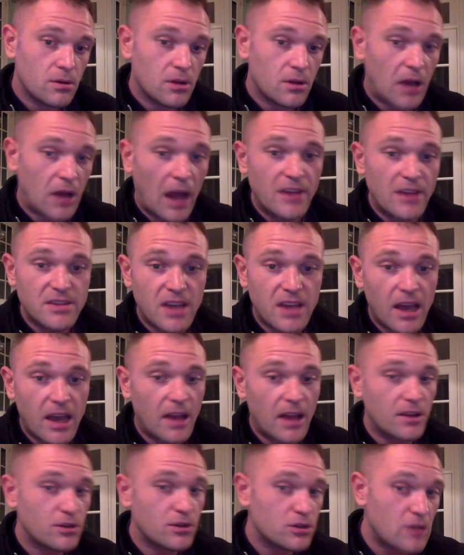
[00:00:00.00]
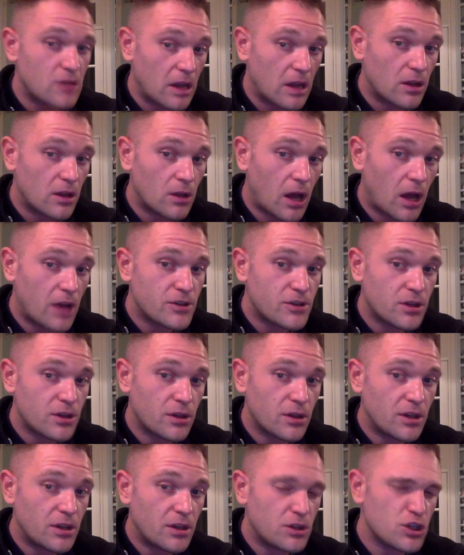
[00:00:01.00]
guys get
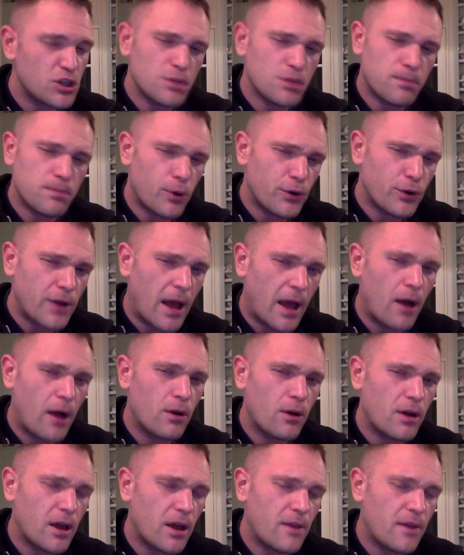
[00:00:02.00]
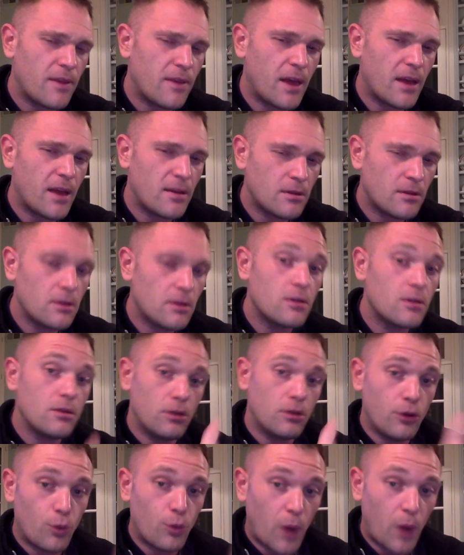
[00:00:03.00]
psychologically just burnt out, and then
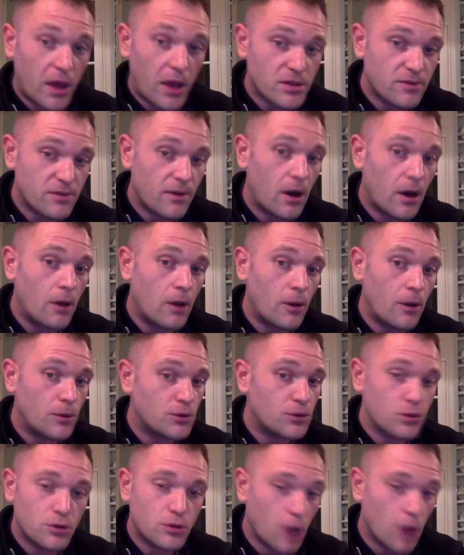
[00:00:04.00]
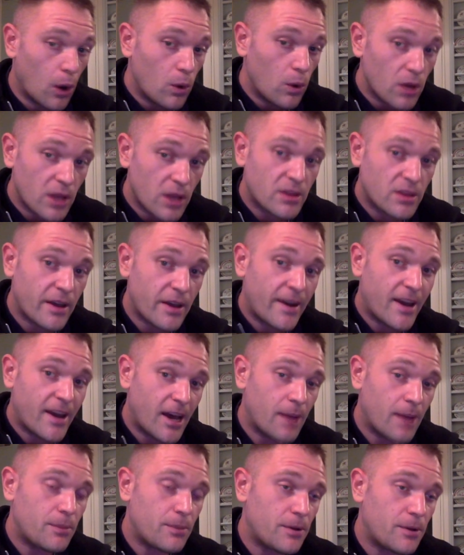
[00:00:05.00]
the rest follows. So don't let that
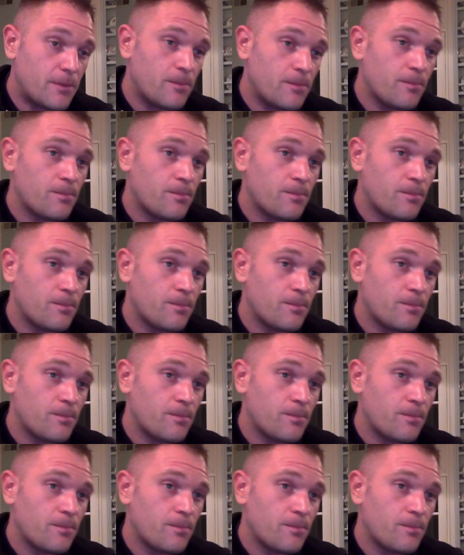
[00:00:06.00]
happen.